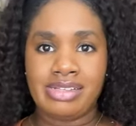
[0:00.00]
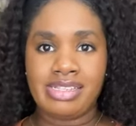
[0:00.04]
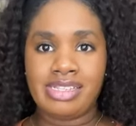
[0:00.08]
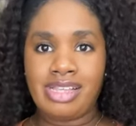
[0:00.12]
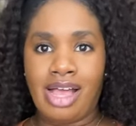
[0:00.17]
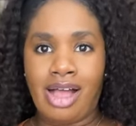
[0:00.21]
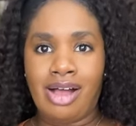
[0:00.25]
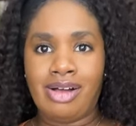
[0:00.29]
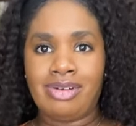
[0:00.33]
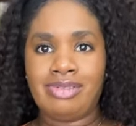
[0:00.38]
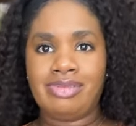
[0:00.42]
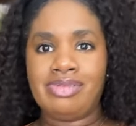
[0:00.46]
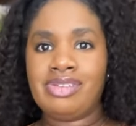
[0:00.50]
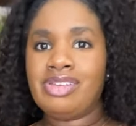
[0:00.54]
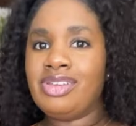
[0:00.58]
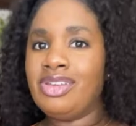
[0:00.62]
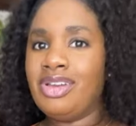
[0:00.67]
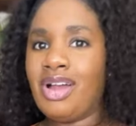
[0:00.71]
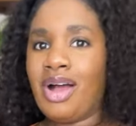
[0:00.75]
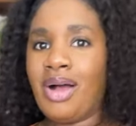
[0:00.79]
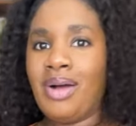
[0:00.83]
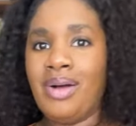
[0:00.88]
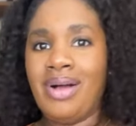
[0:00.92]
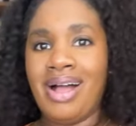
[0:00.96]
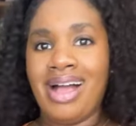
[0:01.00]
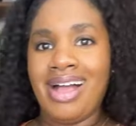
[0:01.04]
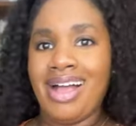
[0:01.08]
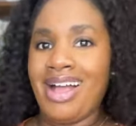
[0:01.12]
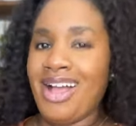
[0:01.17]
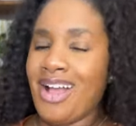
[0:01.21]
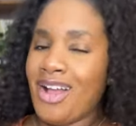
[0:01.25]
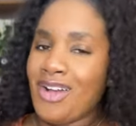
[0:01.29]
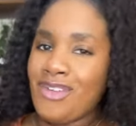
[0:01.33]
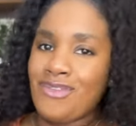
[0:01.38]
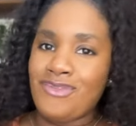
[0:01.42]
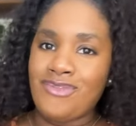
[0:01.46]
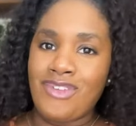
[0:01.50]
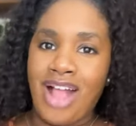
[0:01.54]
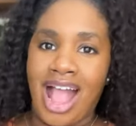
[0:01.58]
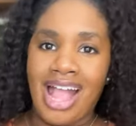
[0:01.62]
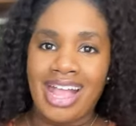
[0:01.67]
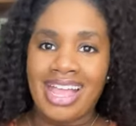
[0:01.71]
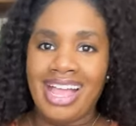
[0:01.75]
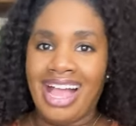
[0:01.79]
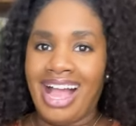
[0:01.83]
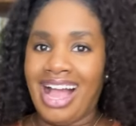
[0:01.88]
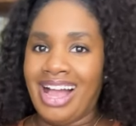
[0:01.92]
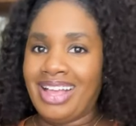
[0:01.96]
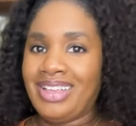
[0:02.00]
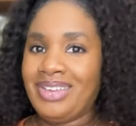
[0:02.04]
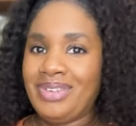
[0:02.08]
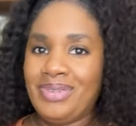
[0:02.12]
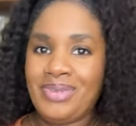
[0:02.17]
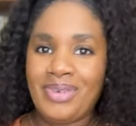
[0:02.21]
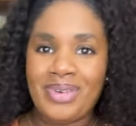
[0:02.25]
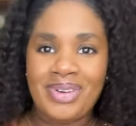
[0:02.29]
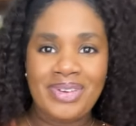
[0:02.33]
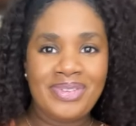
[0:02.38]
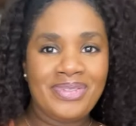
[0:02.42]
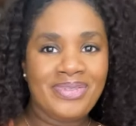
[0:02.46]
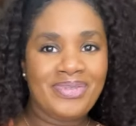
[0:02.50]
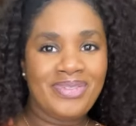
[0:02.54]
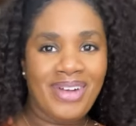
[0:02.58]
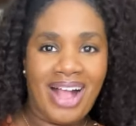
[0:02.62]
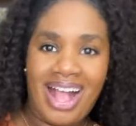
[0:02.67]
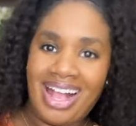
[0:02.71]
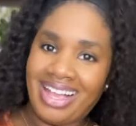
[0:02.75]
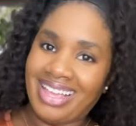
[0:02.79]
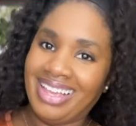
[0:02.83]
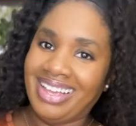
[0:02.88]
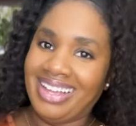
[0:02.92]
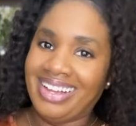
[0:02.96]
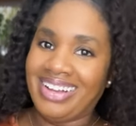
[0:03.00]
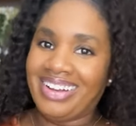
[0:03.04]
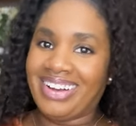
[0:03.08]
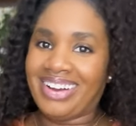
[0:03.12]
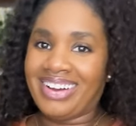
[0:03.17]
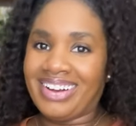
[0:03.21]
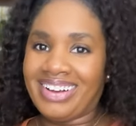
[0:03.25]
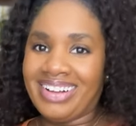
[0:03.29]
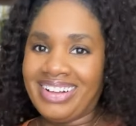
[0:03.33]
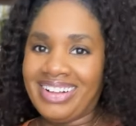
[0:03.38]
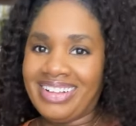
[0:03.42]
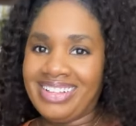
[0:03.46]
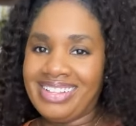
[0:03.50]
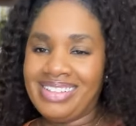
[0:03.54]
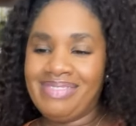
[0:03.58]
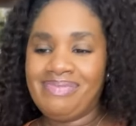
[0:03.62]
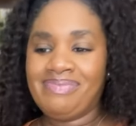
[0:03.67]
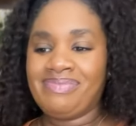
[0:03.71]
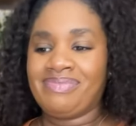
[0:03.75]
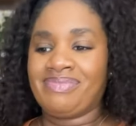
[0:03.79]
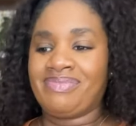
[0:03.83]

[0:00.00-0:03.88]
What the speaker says: So, you know, rock it how you want to rock it, girl.